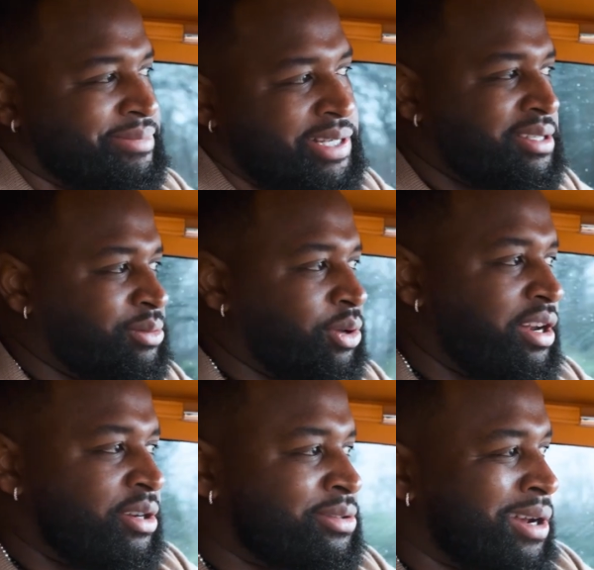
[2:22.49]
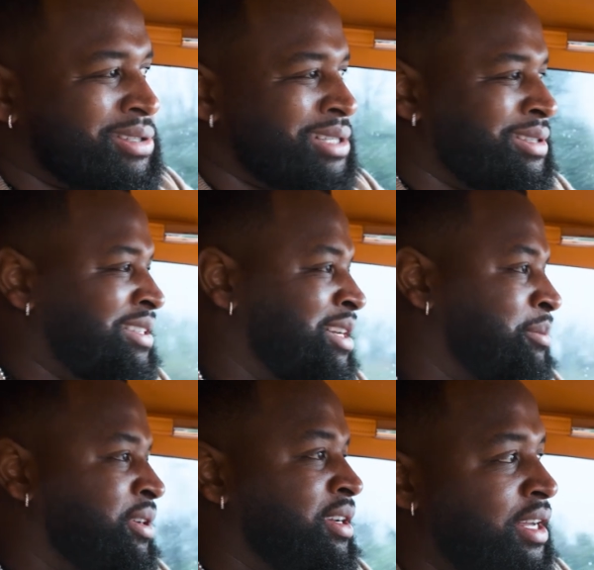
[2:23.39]
Season really don't start
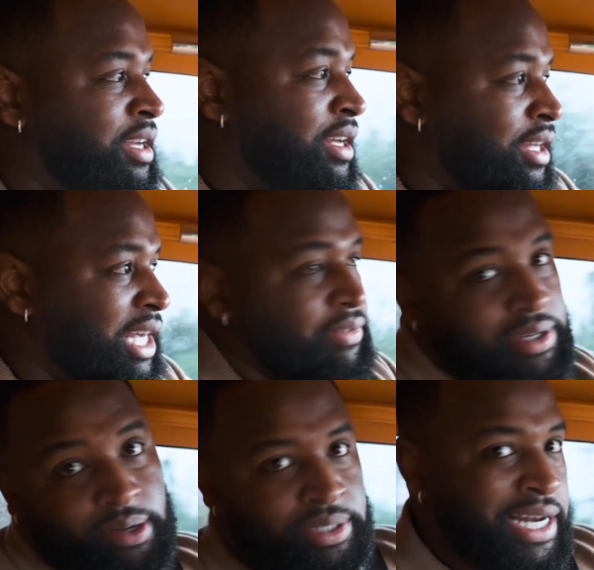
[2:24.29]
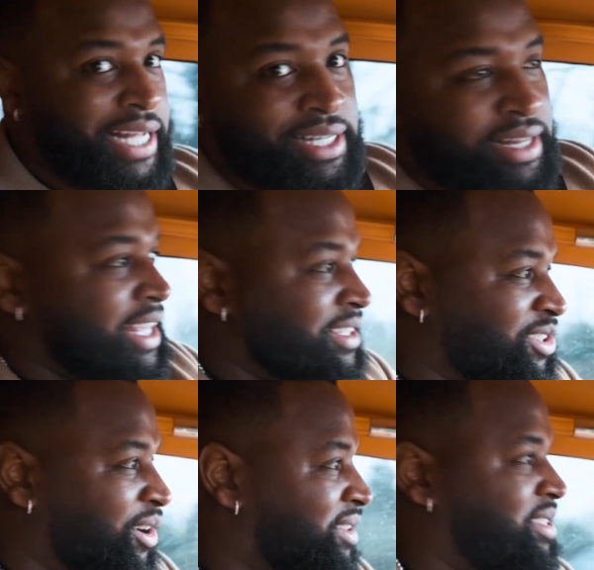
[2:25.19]
September, even though they like to think it
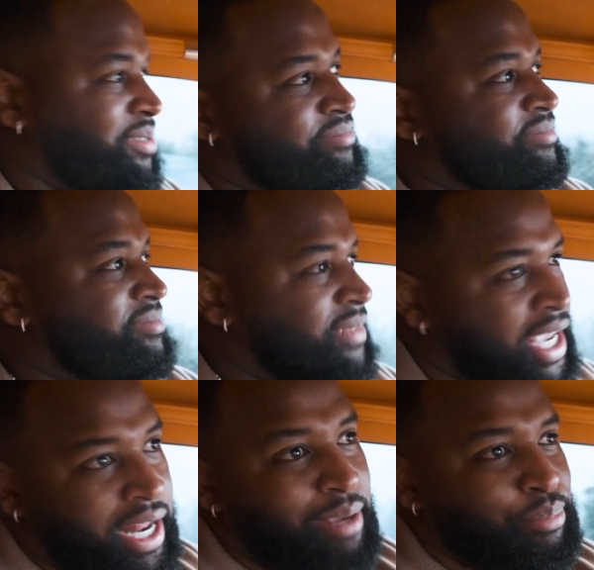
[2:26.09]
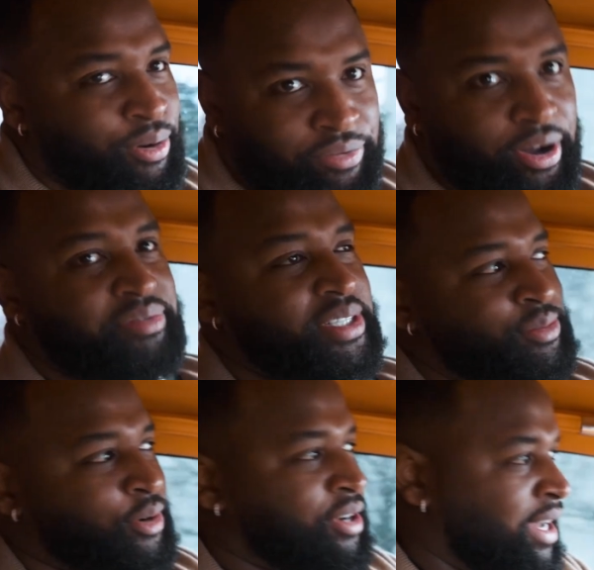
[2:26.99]
starts in April for off
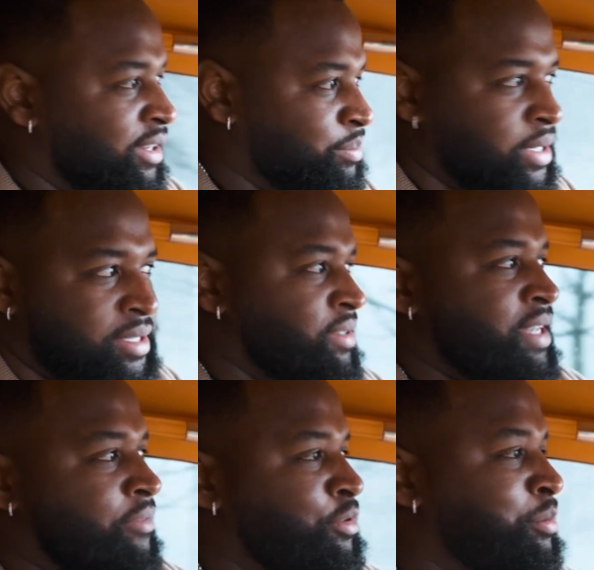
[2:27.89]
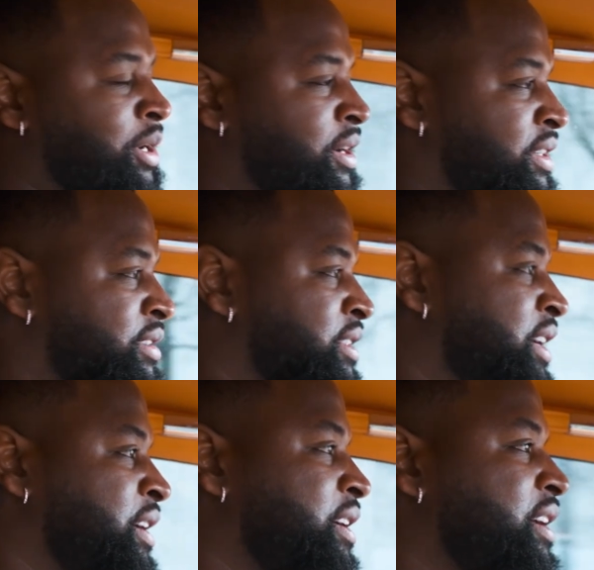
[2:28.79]
season workouts, but it's not football. It's
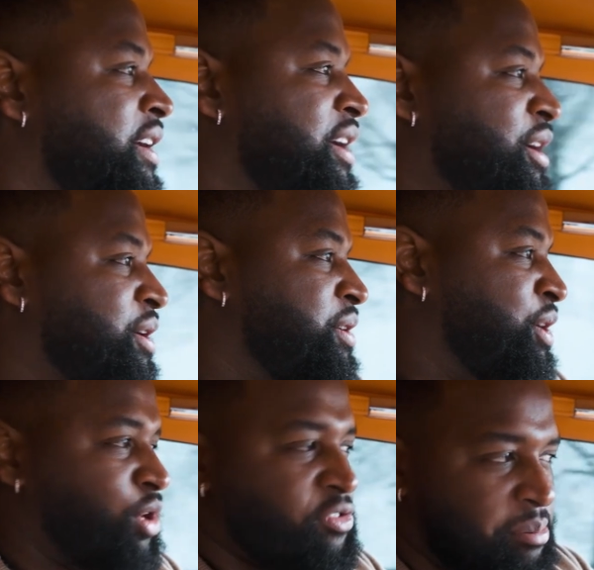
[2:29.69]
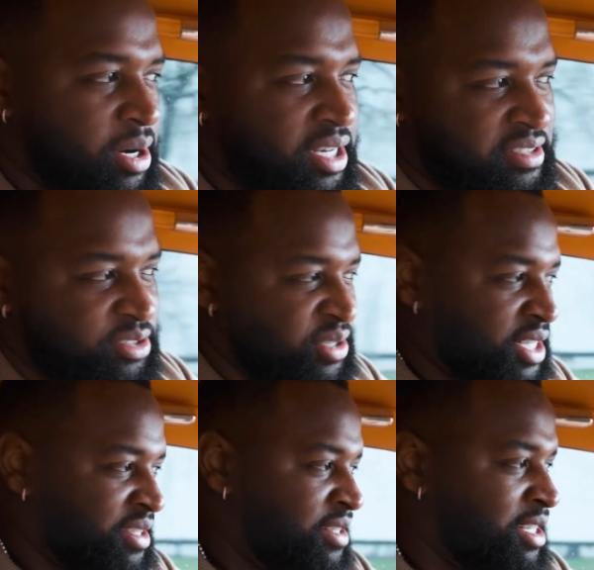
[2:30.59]
the real football doesn't start
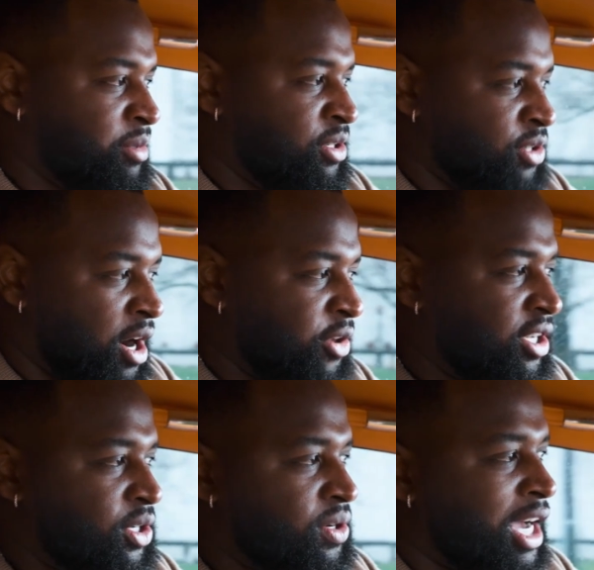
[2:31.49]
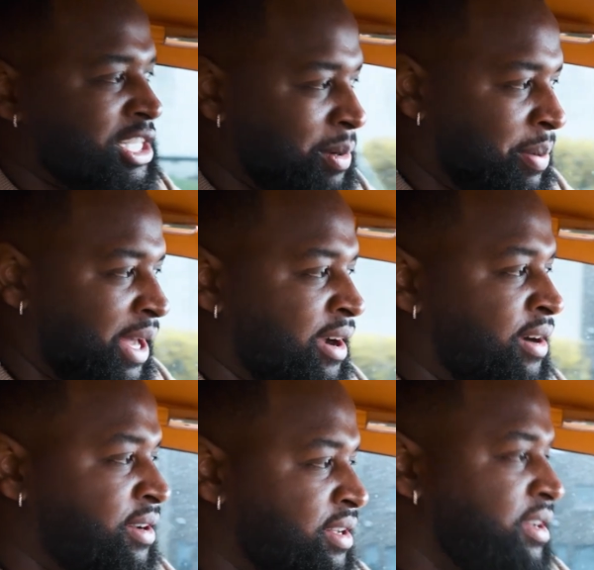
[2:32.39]
till September. All you can do now is
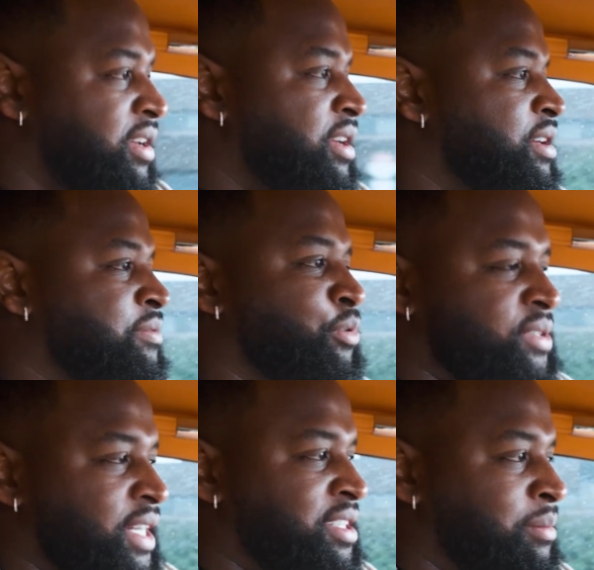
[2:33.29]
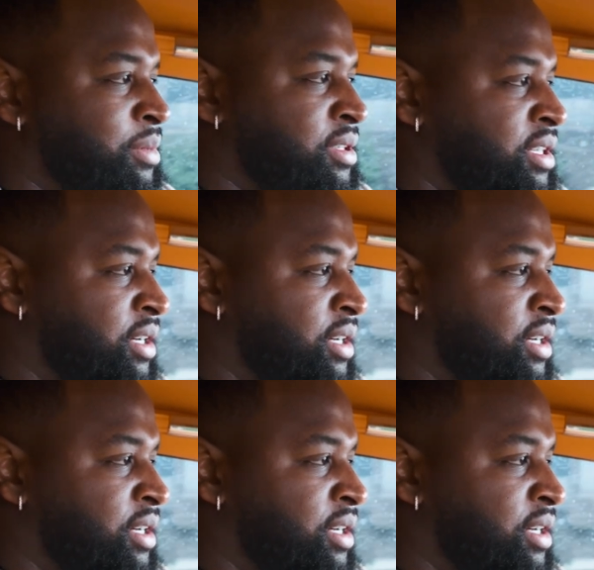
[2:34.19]
prepare for September.